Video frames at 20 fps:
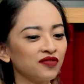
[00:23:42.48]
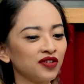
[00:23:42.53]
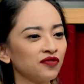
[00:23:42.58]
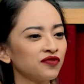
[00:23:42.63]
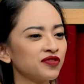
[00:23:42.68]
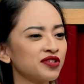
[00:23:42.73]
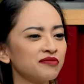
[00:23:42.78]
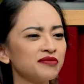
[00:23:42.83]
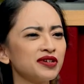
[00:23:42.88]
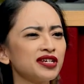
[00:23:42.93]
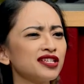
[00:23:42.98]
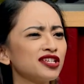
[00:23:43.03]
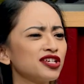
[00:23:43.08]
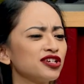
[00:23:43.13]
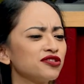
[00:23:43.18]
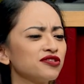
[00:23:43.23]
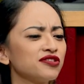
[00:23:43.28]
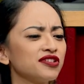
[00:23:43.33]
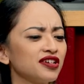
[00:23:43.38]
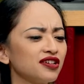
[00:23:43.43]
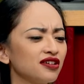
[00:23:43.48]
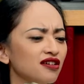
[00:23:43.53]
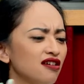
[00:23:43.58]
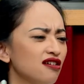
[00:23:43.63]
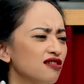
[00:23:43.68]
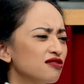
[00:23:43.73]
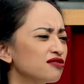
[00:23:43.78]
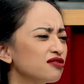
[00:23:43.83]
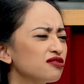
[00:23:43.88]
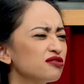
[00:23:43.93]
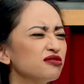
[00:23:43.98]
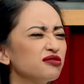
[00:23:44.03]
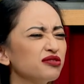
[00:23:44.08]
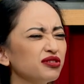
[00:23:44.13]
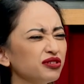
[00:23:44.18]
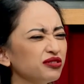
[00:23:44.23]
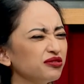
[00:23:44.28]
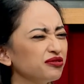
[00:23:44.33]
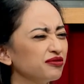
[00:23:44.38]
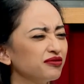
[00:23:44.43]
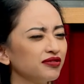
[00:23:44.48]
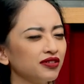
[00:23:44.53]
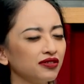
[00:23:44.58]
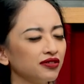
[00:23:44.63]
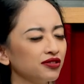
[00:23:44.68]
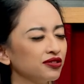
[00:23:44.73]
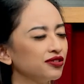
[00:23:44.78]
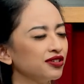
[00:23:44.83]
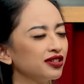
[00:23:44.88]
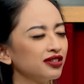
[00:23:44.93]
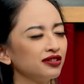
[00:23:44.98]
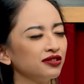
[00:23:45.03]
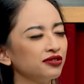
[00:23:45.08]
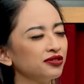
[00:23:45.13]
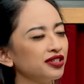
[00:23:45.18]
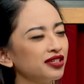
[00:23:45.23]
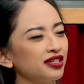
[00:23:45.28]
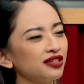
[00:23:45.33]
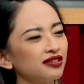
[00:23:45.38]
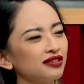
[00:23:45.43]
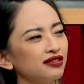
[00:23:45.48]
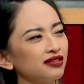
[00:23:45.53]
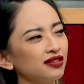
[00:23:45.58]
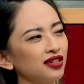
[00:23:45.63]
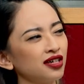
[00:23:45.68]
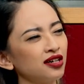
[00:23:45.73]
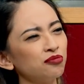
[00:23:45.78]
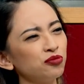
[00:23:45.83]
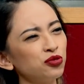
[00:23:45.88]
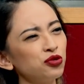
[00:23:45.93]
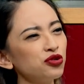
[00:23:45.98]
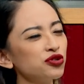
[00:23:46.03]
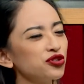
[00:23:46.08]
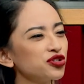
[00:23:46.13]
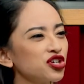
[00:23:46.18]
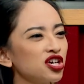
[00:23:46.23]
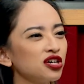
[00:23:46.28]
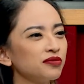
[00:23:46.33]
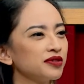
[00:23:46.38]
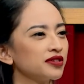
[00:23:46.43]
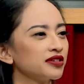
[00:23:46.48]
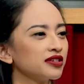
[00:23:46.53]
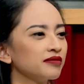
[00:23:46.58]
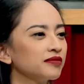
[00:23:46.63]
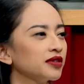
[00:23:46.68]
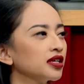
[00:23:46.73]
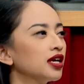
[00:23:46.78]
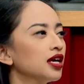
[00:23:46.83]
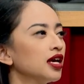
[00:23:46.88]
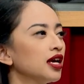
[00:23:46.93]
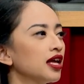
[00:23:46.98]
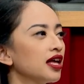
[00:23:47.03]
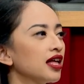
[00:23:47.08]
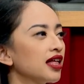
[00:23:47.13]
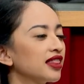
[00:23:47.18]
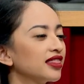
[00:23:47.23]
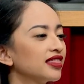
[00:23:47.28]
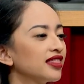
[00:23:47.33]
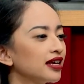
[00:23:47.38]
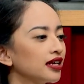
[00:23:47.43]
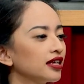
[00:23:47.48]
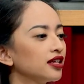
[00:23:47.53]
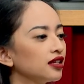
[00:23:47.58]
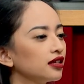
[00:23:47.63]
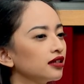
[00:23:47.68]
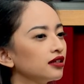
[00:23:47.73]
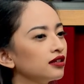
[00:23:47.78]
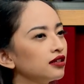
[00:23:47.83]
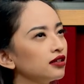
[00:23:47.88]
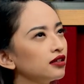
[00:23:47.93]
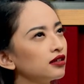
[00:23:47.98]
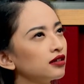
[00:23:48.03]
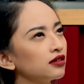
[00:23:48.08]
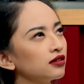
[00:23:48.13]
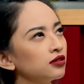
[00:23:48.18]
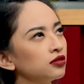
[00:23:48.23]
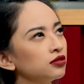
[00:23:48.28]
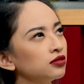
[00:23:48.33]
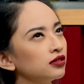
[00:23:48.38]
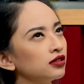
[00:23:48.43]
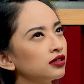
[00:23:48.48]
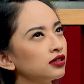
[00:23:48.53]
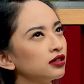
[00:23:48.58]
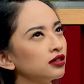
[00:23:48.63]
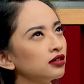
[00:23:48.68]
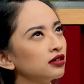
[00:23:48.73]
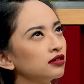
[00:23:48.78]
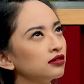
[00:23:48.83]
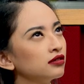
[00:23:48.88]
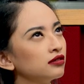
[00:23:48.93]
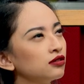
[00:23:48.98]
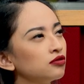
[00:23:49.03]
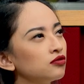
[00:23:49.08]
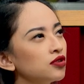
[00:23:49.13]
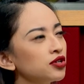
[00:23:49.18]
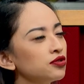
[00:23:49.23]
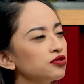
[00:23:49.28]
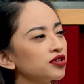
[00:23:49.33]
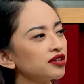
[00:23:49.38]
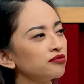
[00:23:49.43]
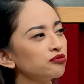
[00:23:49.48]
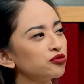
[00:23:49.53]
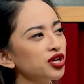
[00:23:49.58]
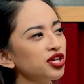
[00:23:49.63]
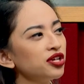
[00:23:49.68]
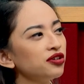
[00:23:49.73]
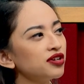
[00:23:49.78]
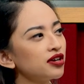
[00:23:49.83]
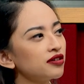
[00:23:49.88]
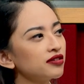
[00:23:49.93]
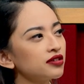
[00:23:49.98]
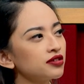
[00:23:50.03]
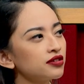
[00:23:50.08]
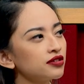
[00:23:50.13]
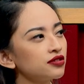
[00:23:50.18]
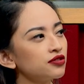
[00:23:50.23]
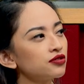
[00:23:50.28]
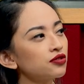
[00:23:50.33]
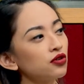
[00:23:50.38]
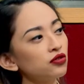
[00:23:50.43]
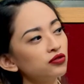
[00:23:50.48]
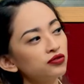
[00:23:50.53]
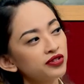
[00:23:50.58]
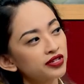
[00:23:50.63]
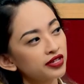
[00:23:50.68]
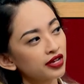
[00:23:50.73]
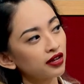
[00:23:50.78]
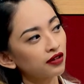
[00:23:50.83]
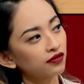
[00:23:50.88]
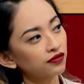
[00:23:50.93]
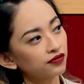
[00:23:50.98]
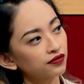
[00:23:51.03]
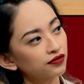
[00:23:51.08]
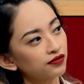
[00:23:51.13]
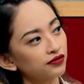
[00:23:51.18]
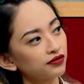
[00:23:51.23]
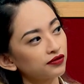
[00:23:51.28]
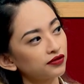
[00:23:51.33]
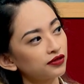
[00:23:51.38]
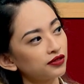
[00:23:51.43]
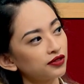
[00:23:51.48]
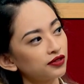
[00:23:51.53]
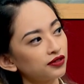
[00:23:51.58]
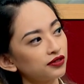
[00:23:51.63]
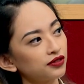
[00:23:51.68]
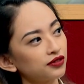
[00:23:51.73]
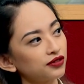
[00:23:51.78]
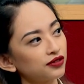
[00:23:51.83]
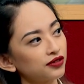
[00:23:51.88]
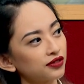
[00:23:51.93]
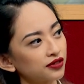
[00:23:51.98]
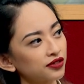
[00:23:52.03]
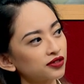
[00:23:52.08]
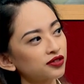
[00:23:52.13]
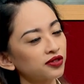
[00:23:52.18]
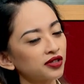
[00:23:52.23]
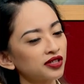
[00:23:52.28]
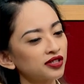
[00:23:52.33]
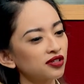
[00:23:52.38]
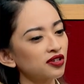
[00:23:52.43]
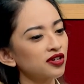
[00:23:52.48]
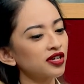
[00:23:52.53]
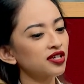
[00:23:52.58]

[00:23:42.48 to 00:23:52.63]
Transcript: if somebody tells you that, oh no, you, you, you did a, a poor job or something, that uh, the one who can bring you down is your own self. Okay. So as long